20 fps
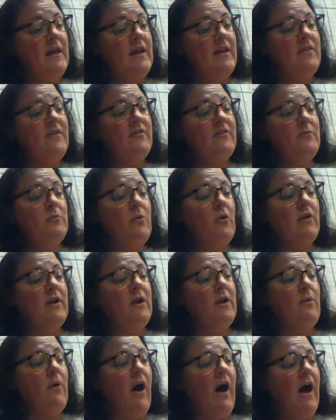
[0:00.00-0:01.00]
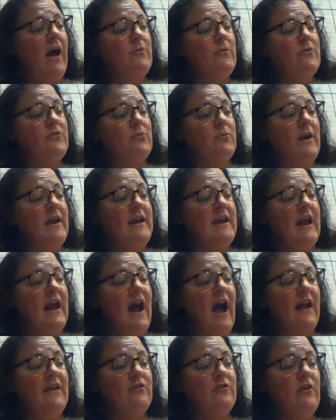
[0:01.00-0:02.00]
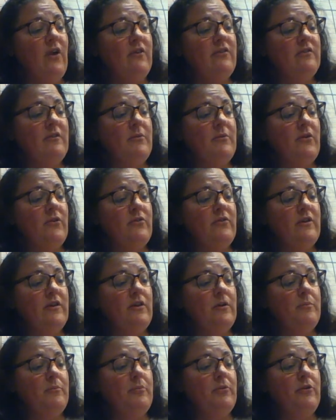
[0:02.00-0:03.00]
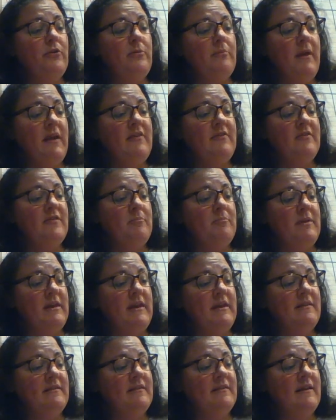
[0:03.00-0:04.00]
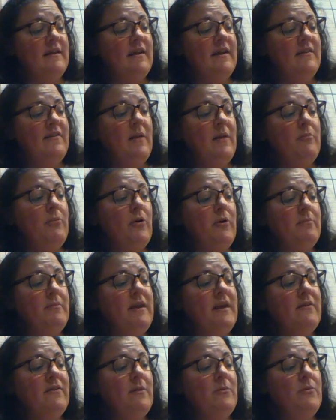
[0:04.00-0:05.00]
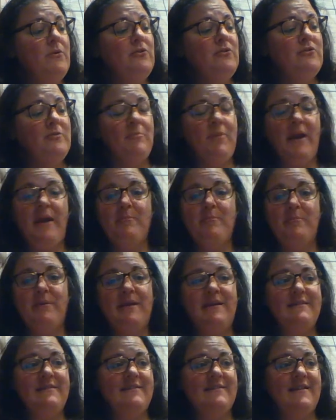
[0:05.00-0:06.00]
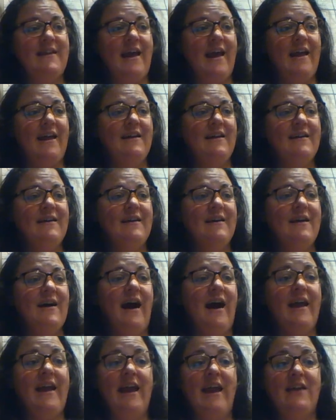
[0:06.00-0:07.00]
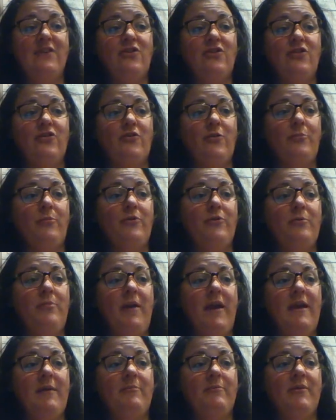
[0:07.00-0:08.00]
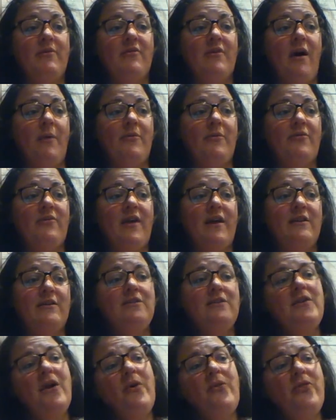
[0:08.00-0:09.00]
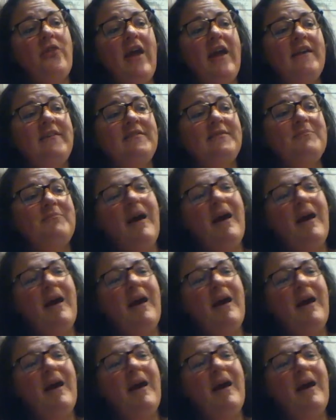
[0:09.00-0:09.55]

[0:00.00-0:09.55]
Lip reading: This morning, while I was raking, I saw some of those little blue mason bees. They put me in the mood to paint bees today. I handed her the blue paint, but Selma said, No thanks, my